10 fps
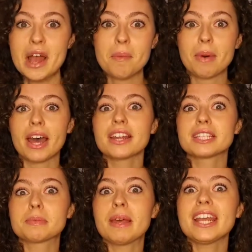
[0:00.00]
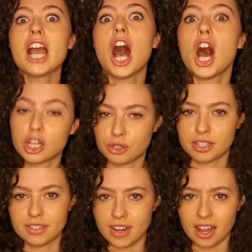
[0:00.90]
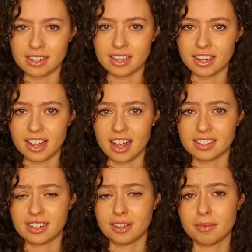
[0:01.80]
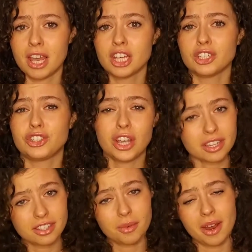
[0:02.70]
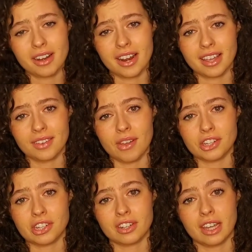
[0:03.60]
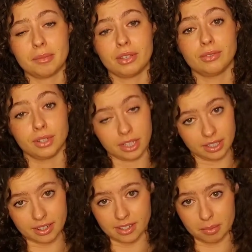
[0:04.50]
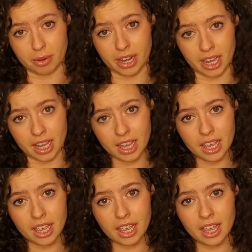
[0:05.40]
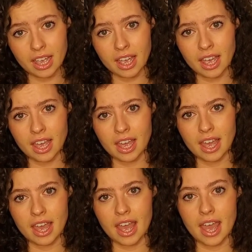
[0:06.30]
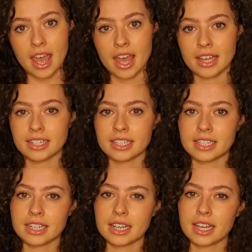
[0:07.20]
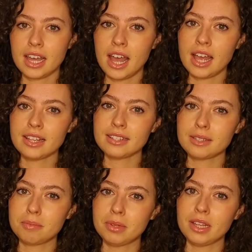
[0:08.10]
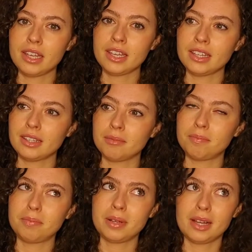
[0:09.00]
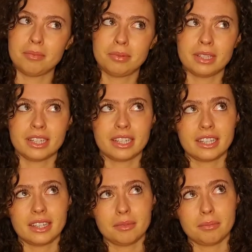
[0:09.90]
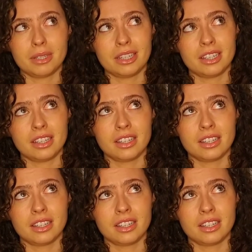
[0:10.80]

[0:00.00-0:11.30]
But spending hundreds of dollars on a costume just to wear it at a convention can be really disappointing. And cosplaying in public can be...